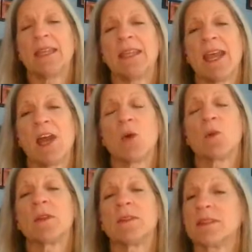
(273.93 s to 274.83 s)

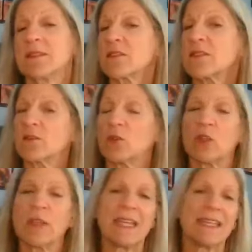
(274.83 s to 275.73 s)
Now, this is,
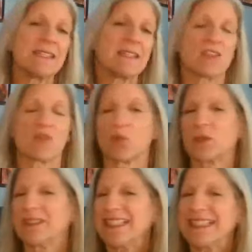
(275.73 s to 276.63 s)
you can get into this
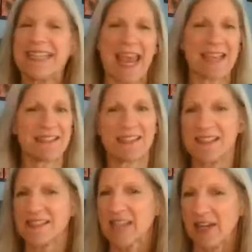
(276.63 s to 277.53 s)
really
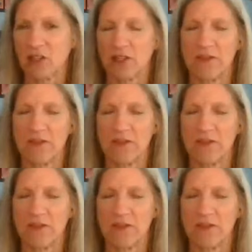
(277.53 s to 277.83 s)
nasty cycle,